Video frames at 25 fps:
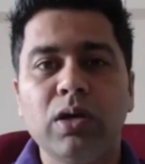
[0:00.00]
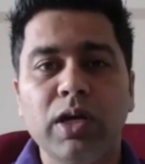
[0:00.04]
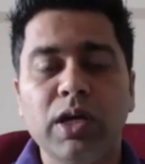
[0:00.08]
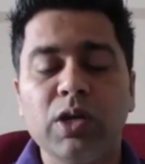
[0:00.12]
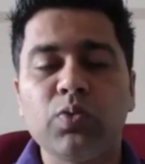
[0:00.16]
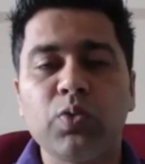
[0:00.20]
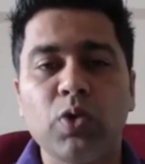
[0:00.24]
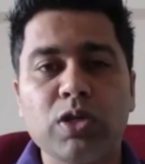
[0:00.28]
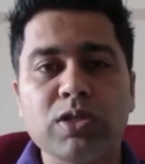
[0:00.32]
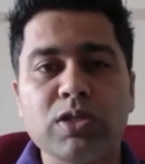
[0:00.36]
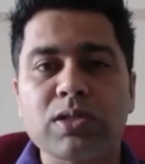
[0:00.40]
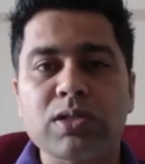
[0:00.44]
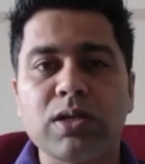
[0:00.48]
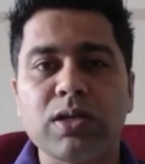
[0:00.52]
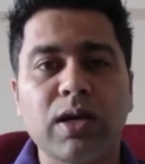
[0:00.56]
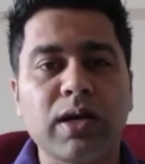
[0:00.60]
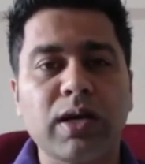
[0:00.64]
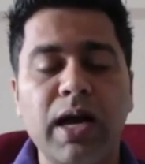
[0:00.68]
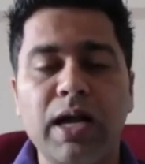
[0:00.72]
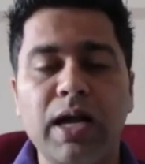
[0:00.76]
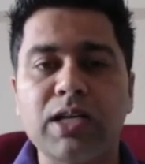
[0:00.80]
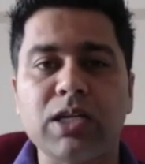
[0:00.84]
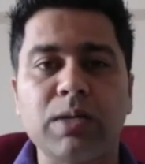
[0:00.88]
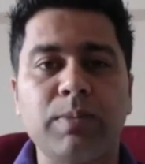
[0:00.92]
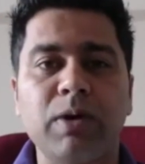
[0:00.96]
It was a
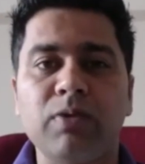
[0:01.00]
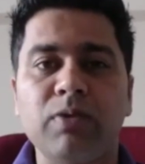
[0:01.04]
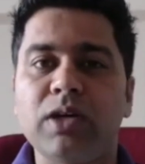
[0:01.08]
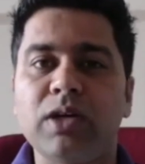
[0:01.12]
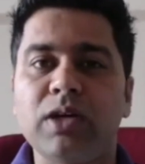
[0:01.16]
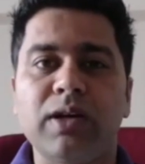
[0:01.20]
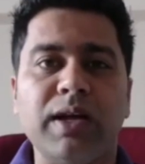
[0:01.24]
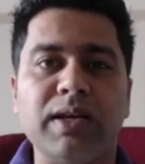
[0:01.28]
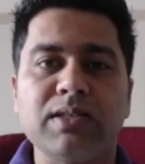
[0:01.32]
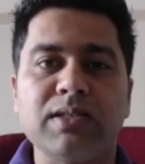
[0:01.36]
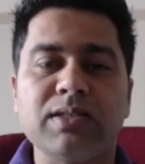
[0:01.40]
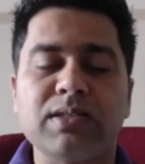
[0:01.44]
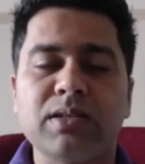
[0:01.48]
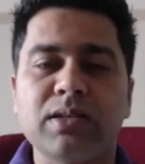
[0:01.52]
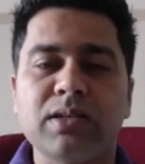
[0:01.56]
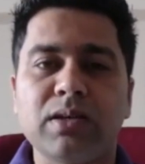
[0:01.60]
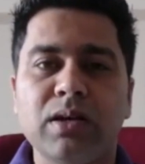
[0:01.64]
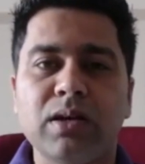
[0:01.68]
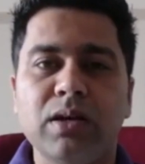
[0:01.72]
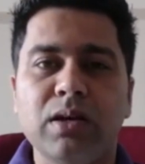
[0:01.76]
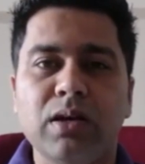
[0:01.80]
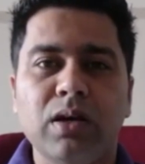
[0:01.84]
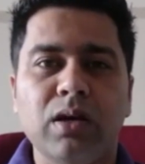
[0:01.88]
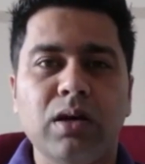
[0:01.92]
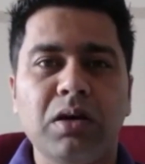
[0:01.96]
cut above the rest.
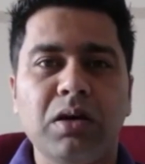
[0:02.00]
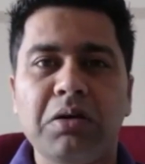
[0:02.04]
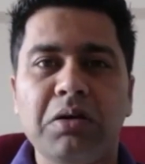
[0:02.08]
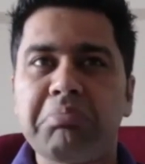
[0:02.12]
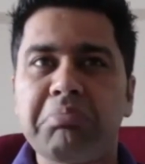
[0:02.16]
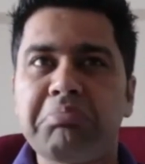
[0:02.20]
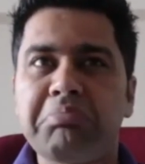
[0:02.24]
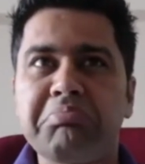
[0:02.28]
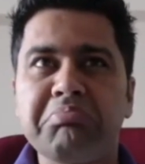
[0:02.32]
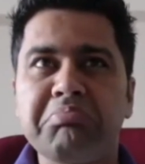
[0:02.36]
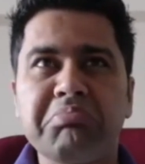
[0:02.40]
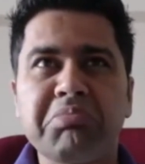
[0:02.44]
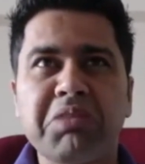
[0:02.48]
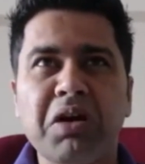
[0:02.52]
Uh,